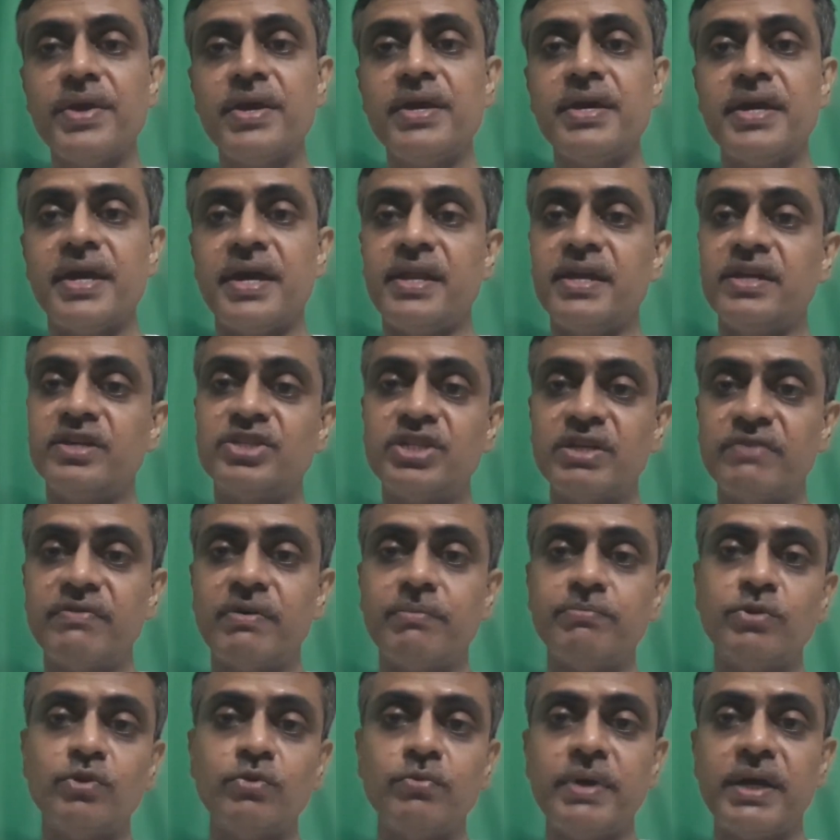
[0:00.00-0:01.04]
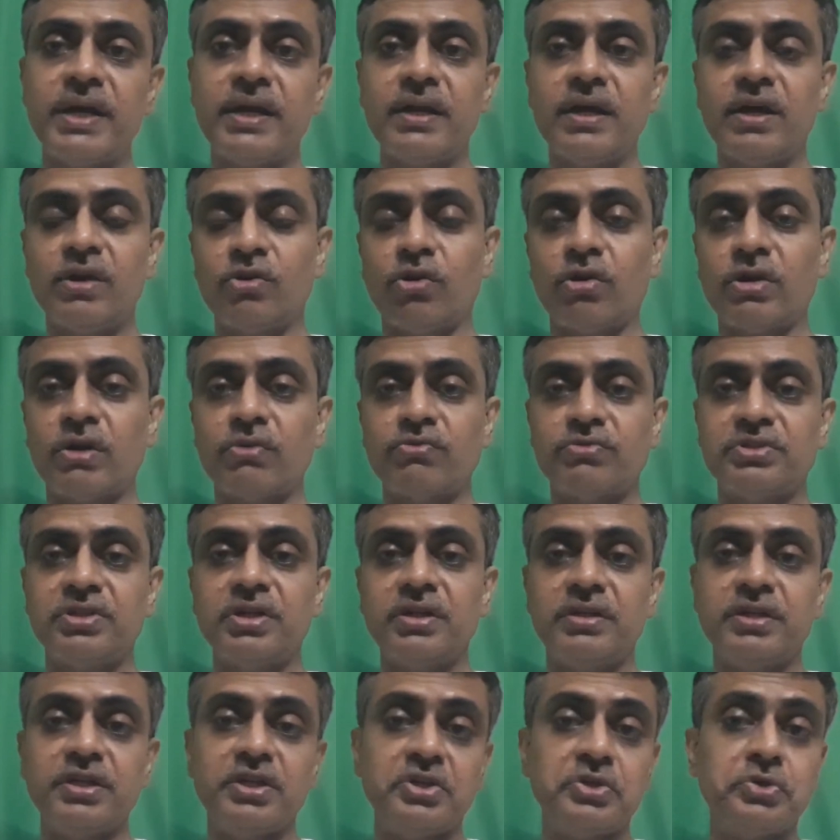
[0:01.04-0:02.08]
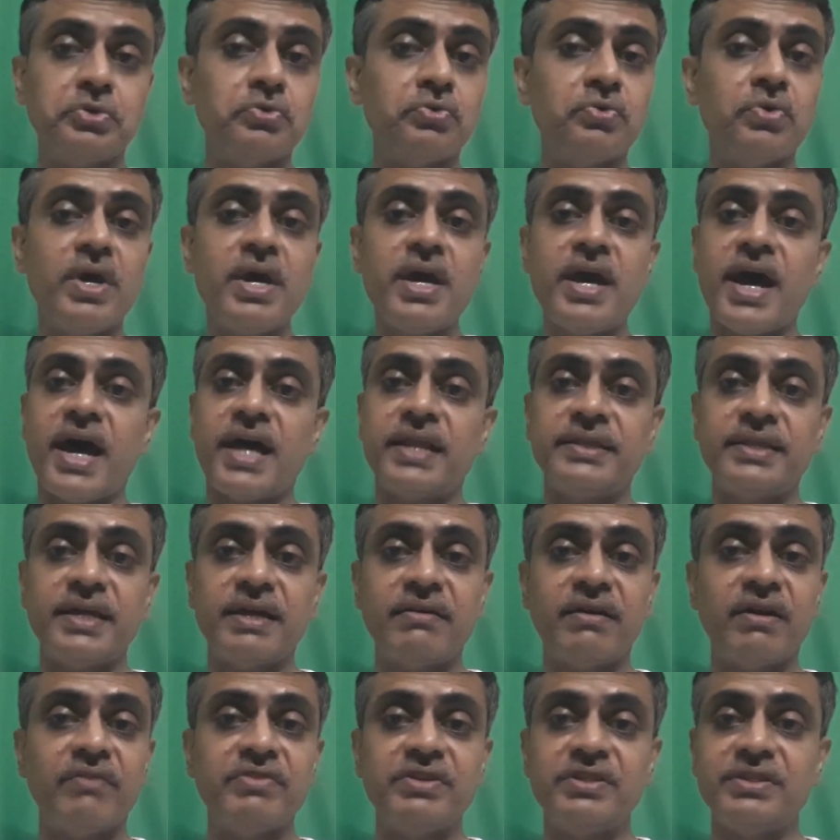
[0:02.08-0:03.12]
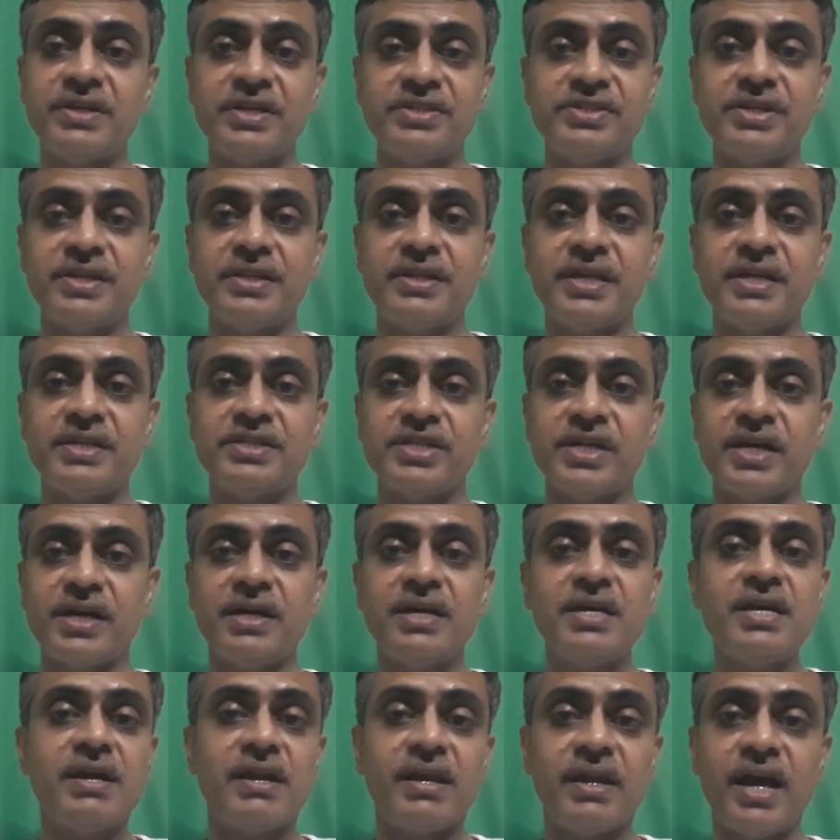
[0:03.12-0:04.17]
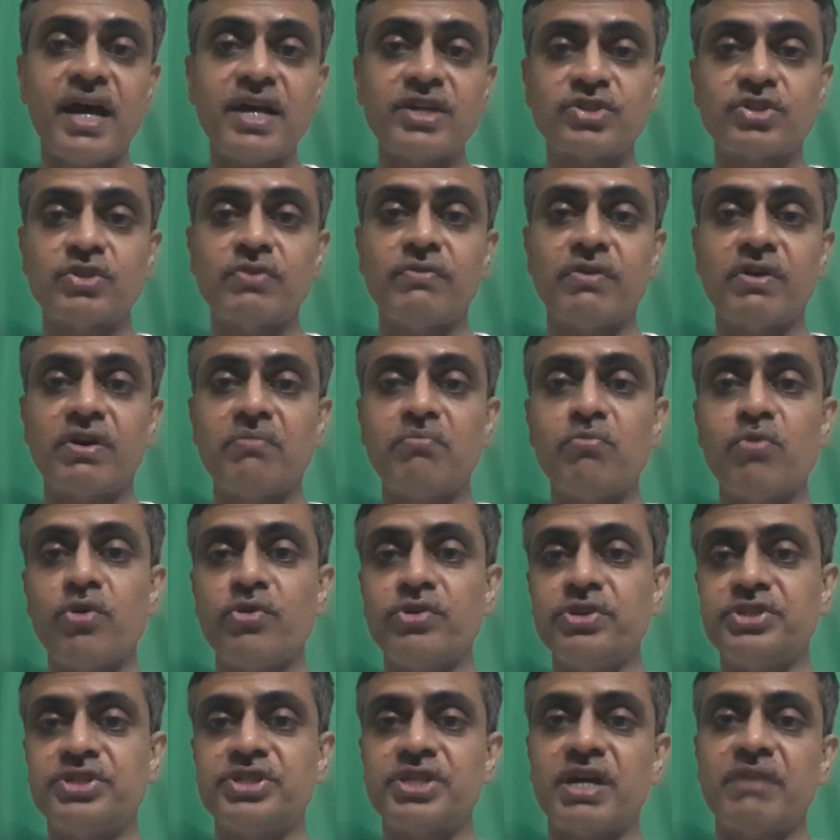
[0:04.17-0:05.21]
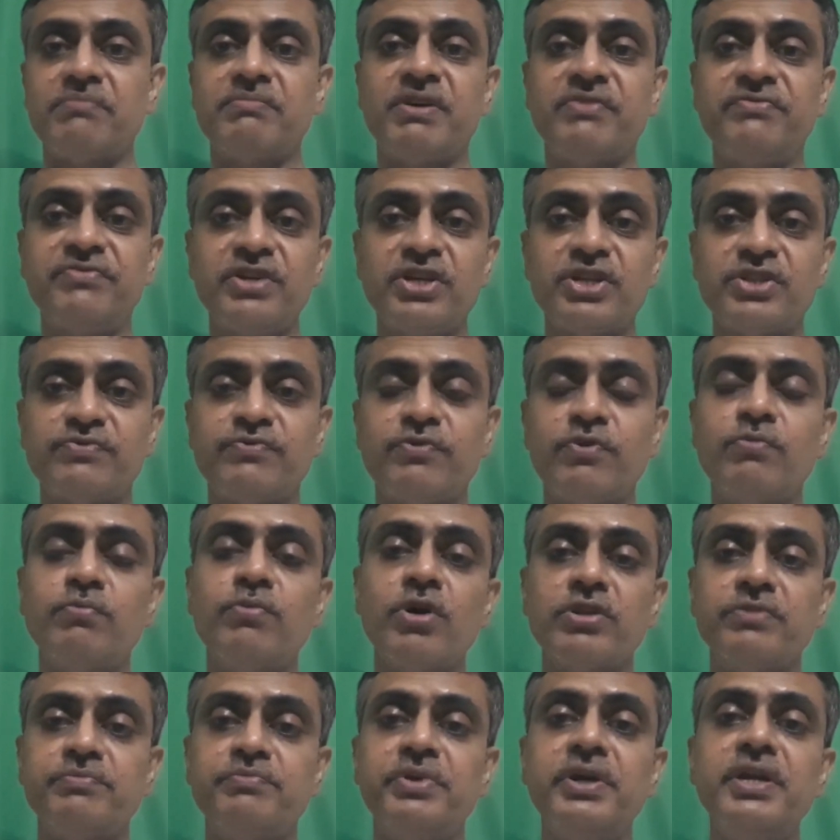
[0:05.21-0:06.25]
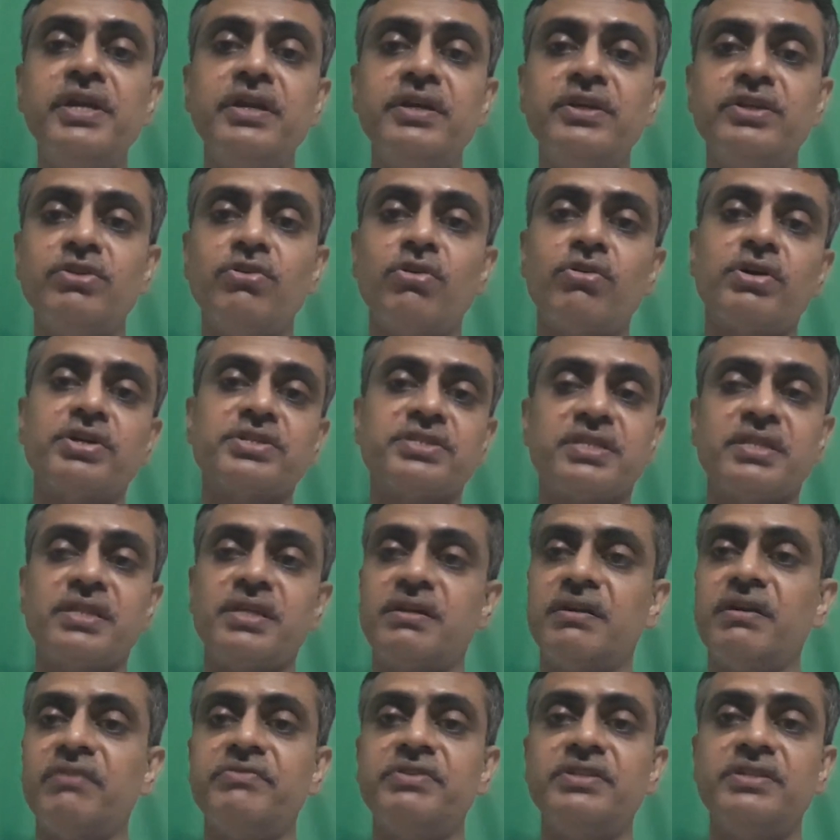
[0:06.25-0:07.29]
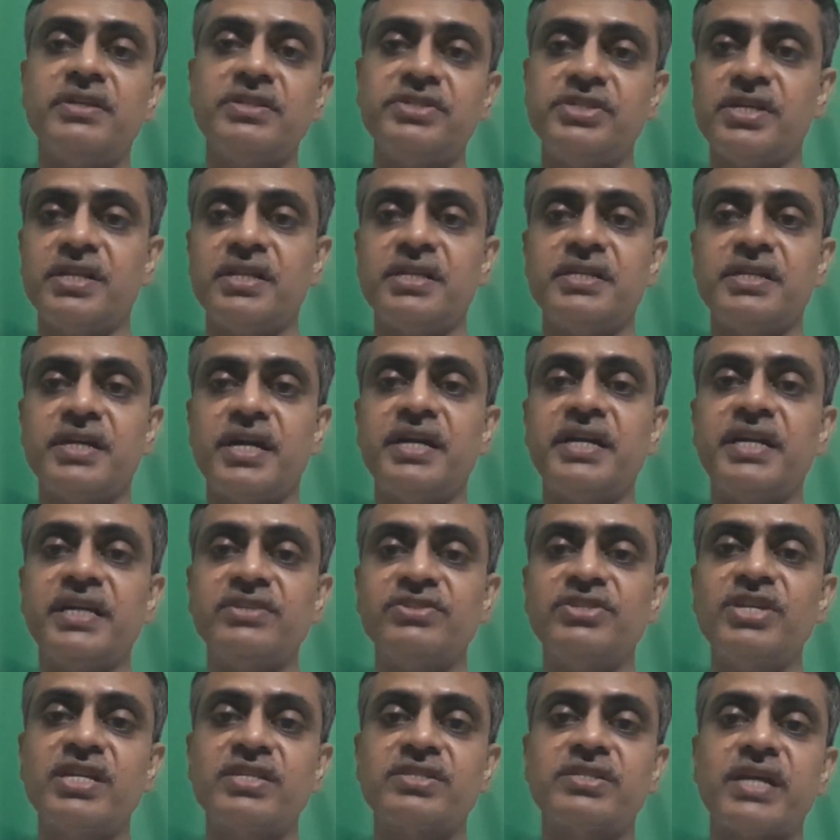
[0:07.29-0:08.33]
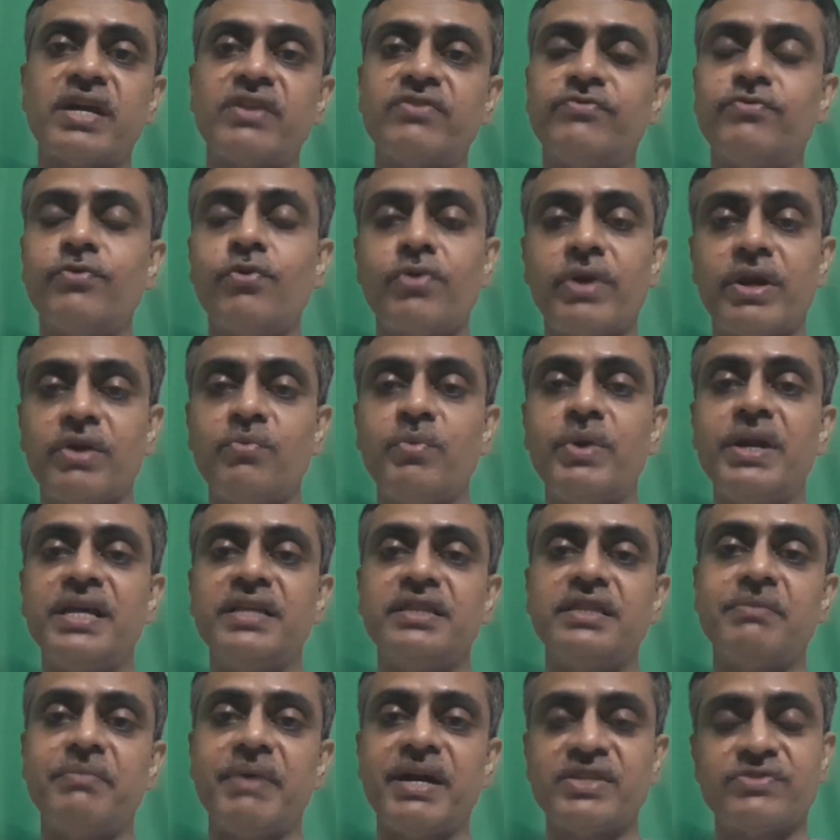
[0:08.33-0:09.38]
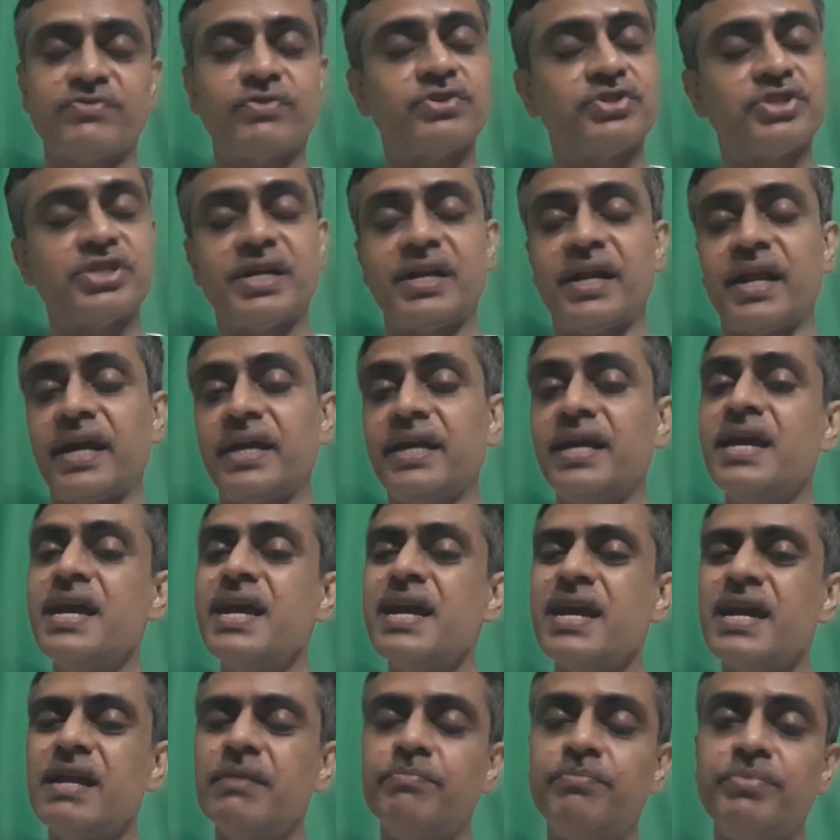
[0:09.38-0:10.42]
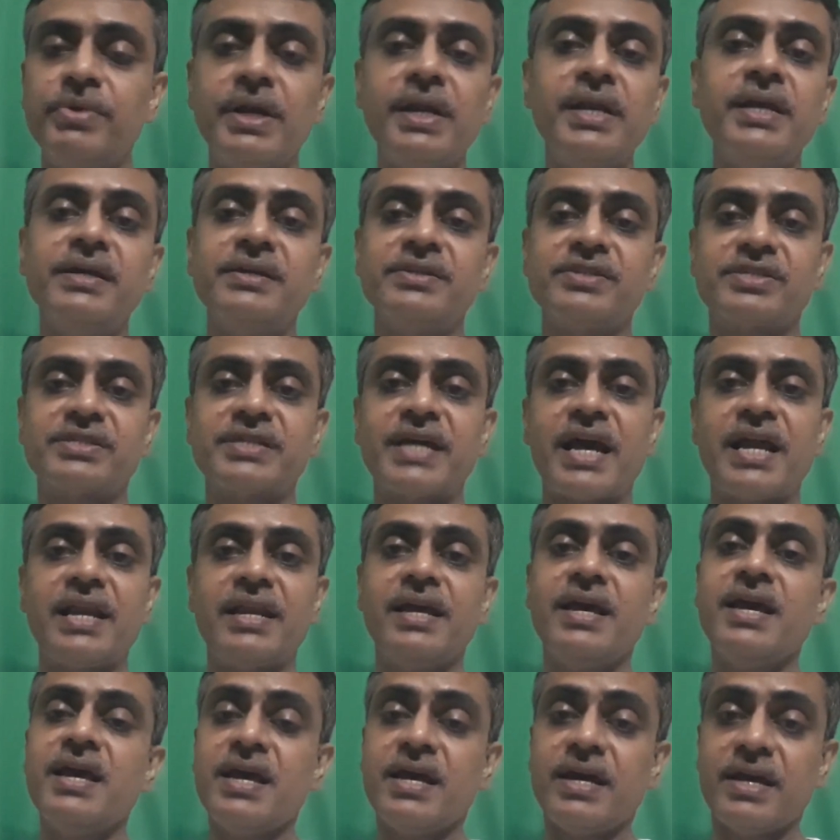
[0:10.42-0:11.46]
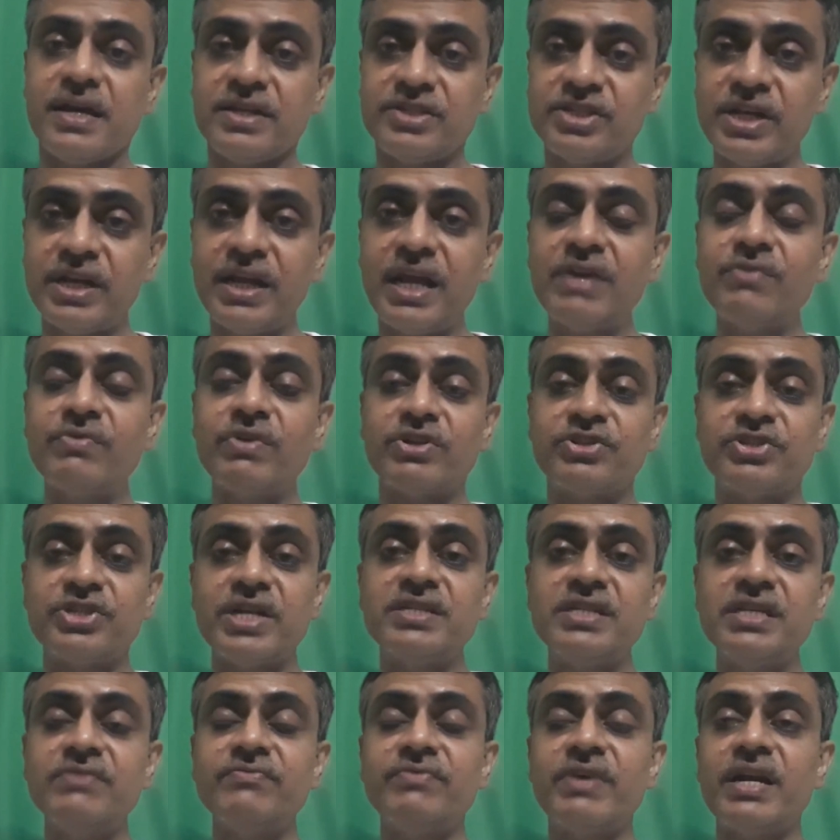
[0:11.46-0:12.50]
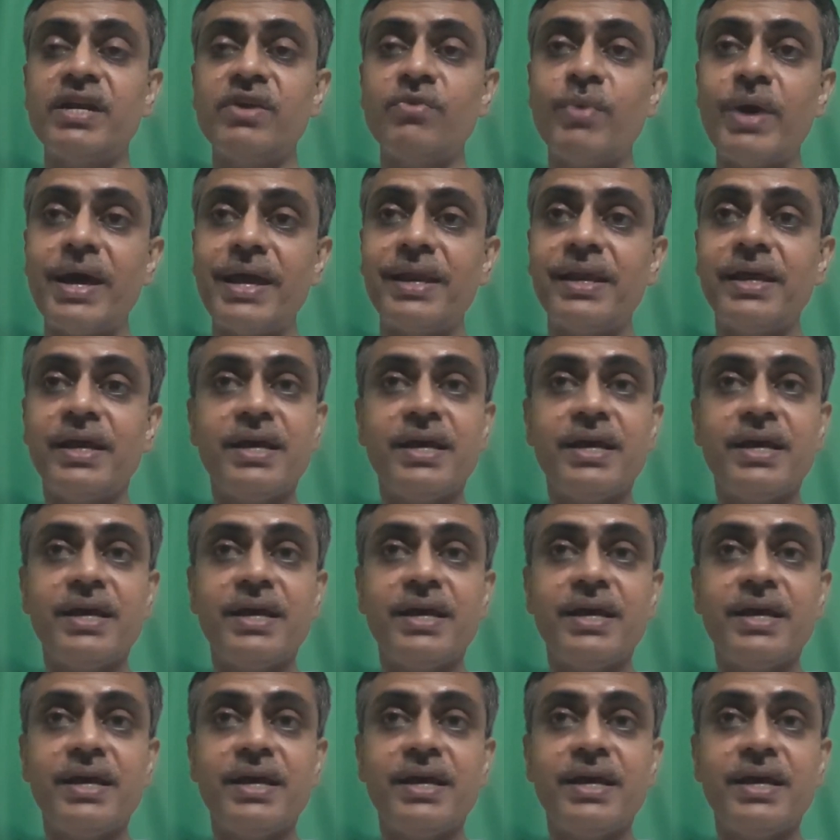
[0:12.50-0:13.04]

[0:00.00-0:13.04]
inning. Shivam Dubey not out 32, and then Ravindra Jadeja. Last over of Mohit Sharma, first four balls, brilliant Yorkers, and then Ravindra Jadeja hitting 6 and 4 and winning the match for Chennai in brilliant style. Chennai were chasing very well.